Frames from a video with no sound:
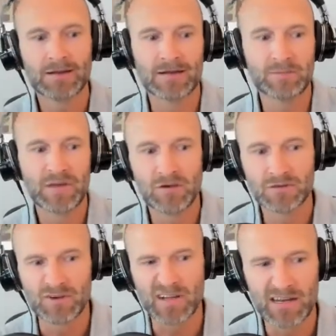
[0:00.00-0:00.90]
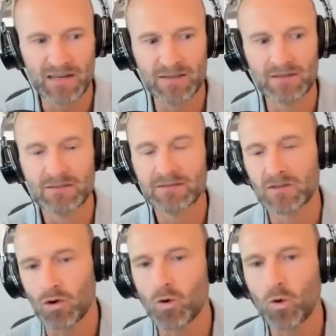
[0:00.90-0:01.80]
And those are kind of
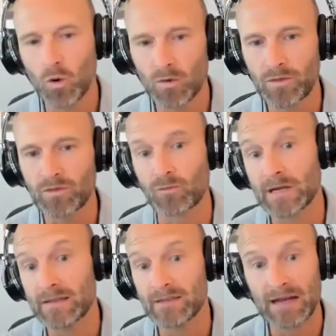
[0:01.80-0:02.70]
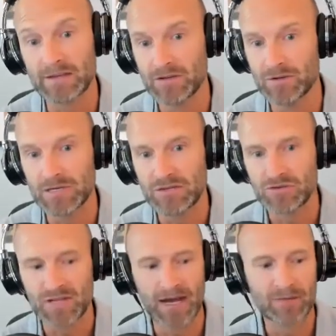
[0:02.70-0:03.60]
the core 3 that I do
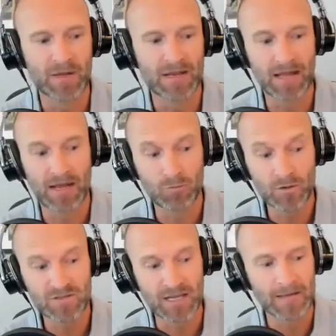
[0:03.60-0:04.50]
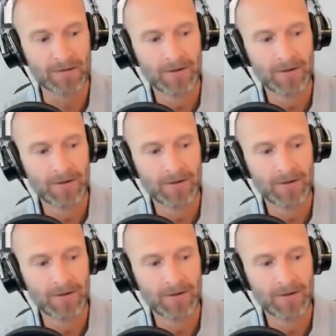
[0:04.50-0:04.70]
each time. And I will say,